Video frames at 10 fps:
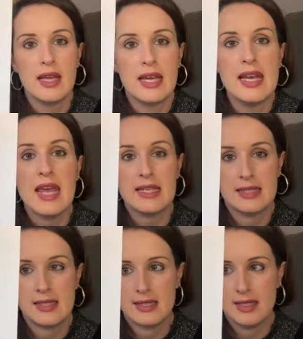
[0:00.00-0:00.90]

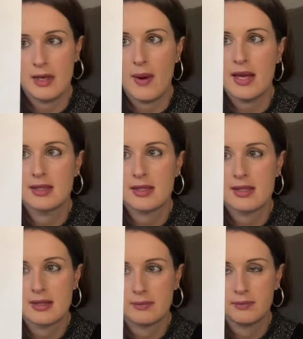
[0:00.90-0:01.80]
lace
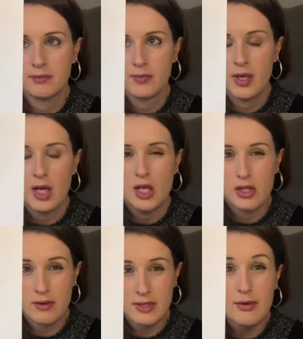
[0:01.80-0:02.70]
silhouettes.
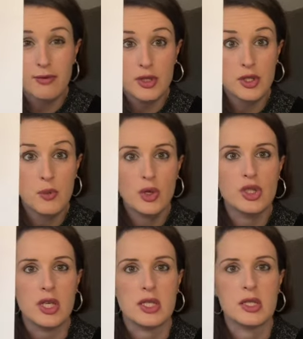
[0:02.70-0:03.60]
So different to what
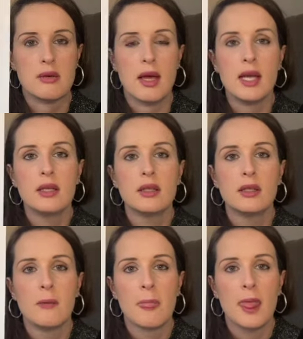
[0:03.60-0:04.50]
she's doing.
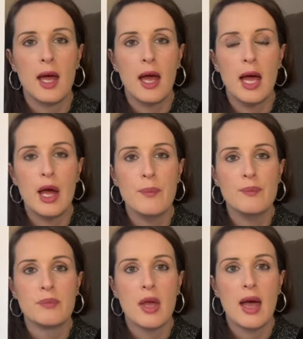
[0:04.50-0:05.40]

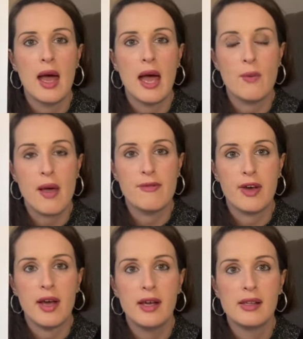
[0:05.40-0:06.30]

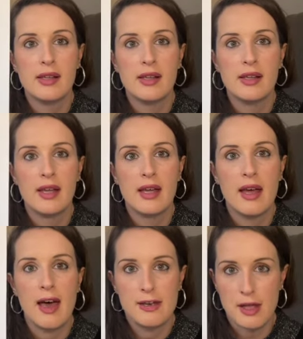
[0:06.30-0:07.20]
However,
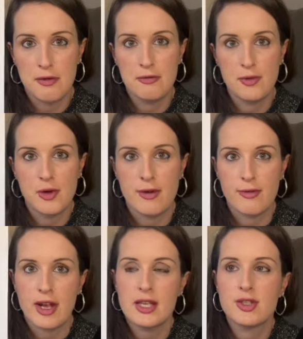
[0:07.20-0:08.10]
another full
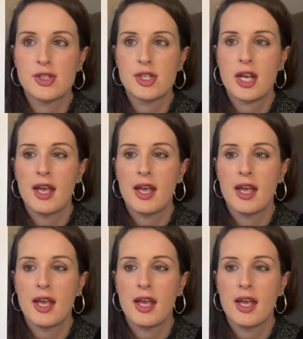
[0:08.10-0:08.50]
coverage.